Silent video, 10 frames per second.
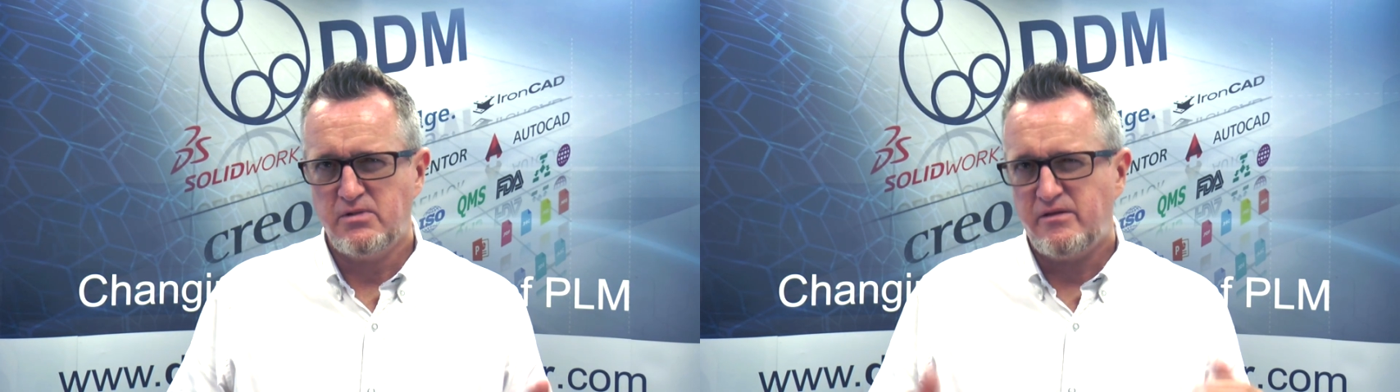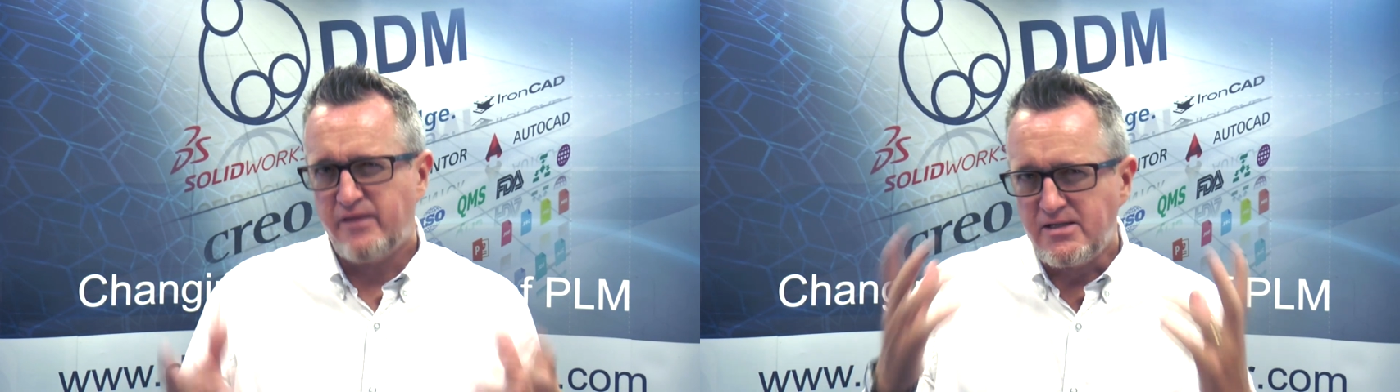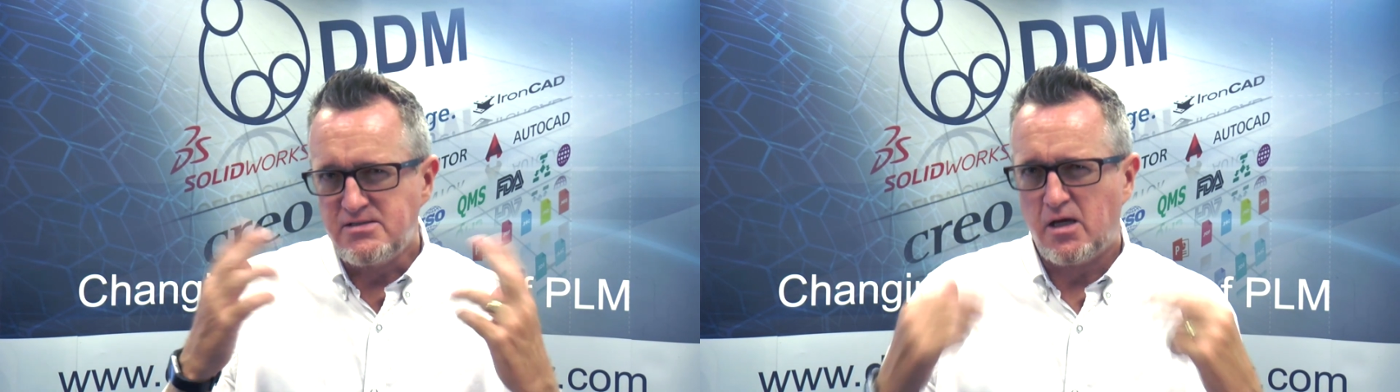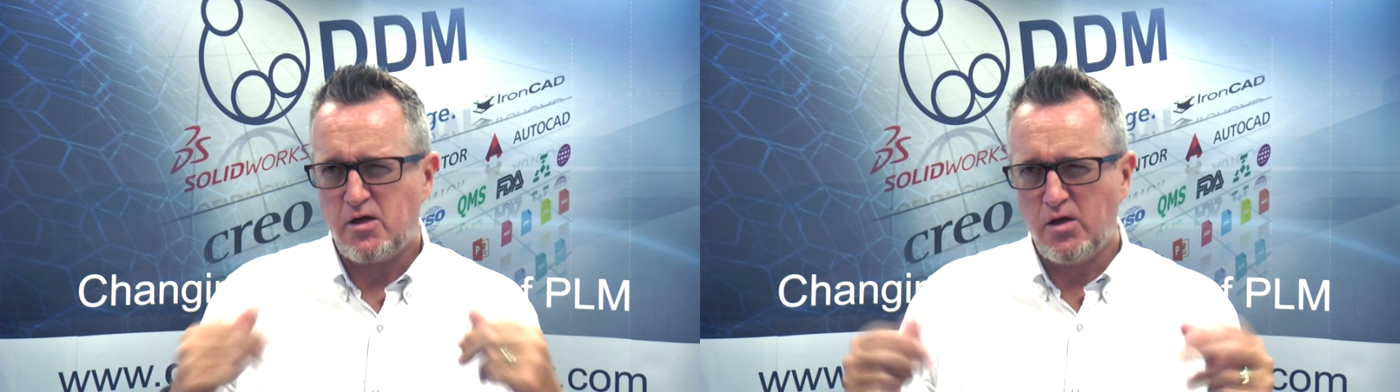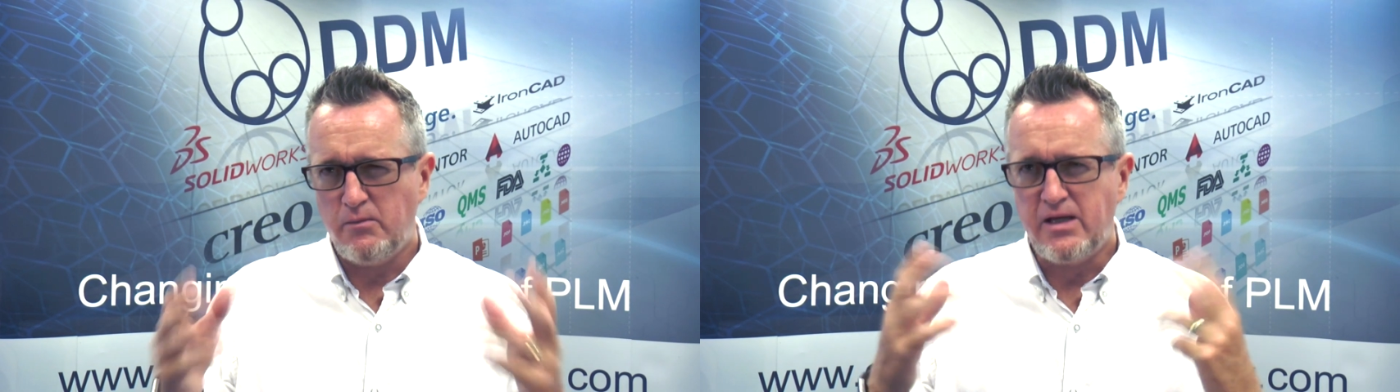of the things that are
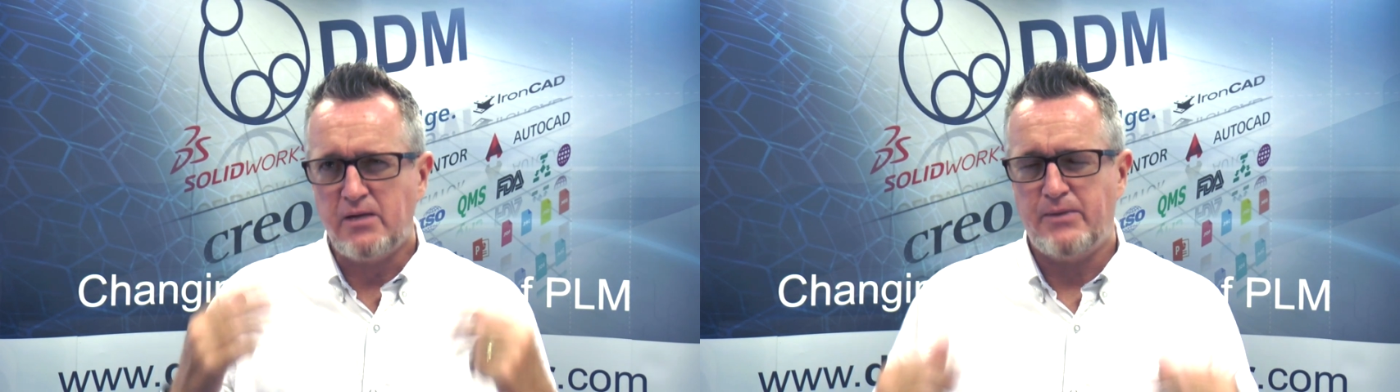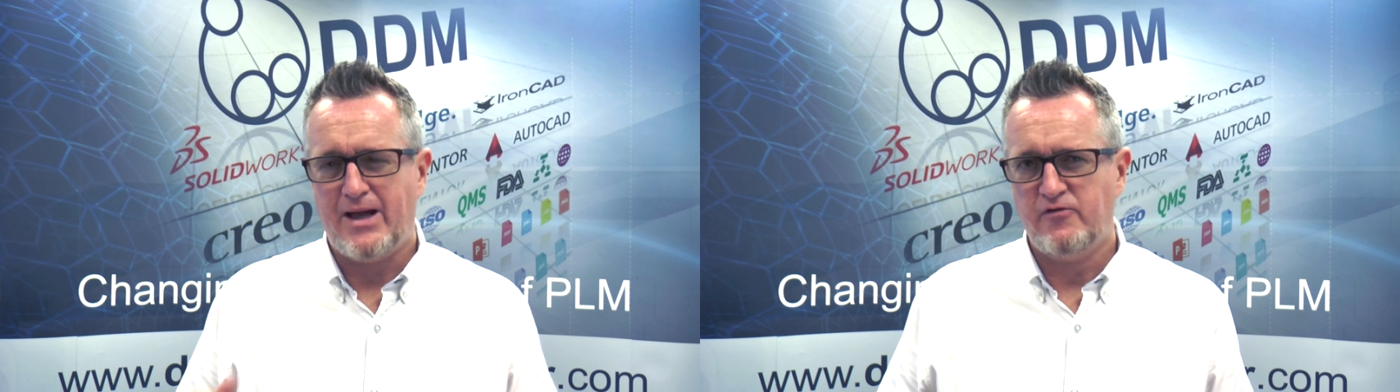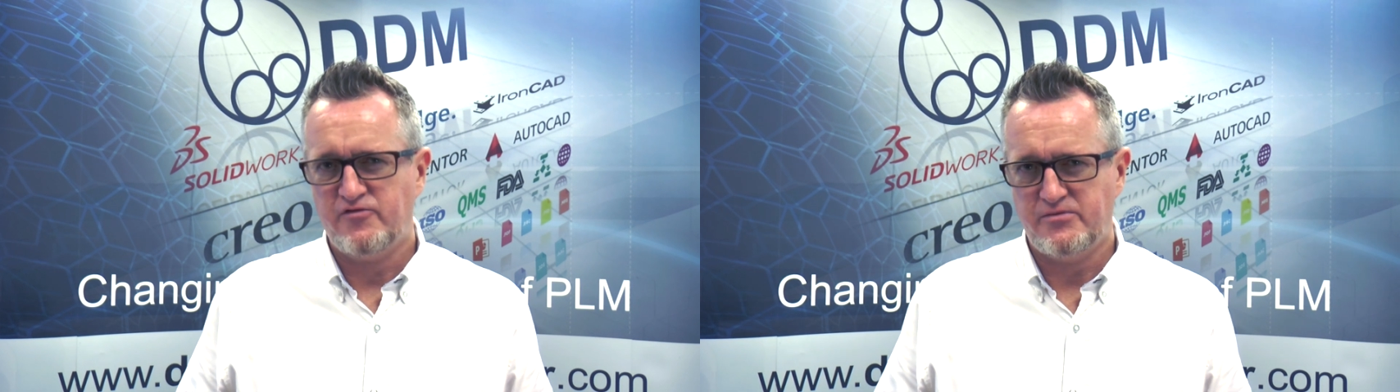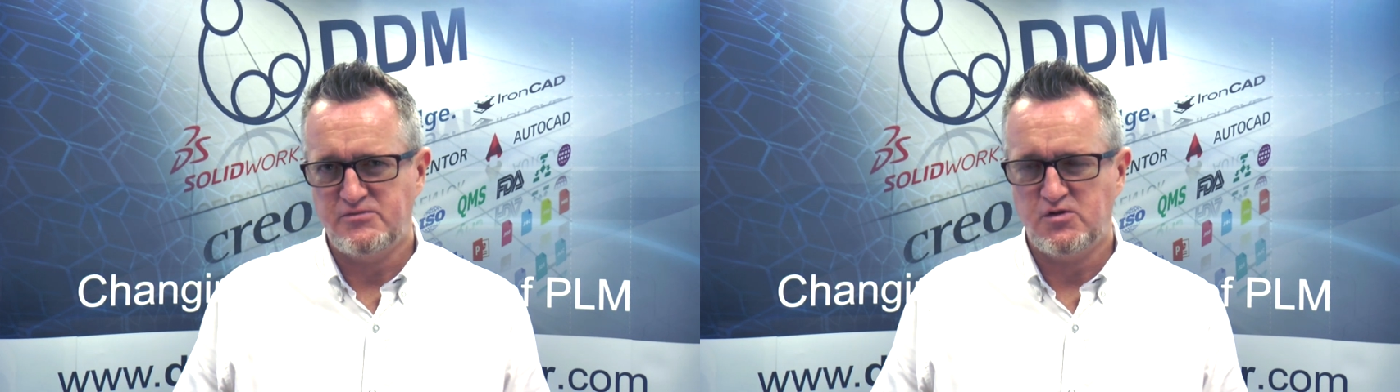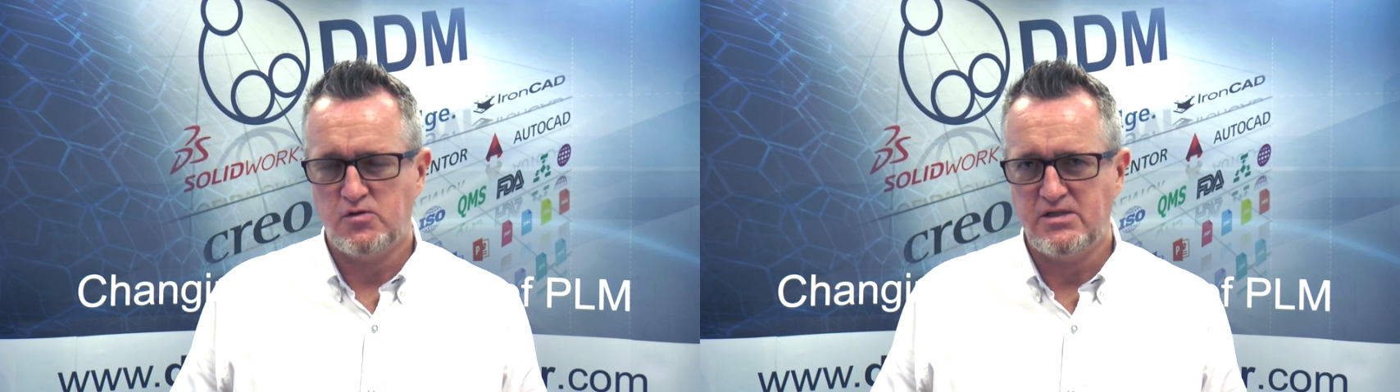coming about from
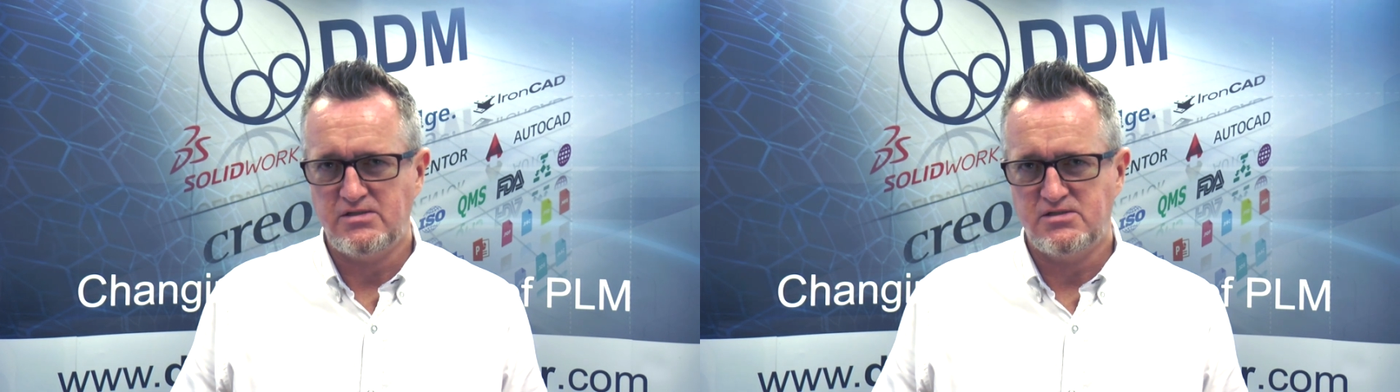talking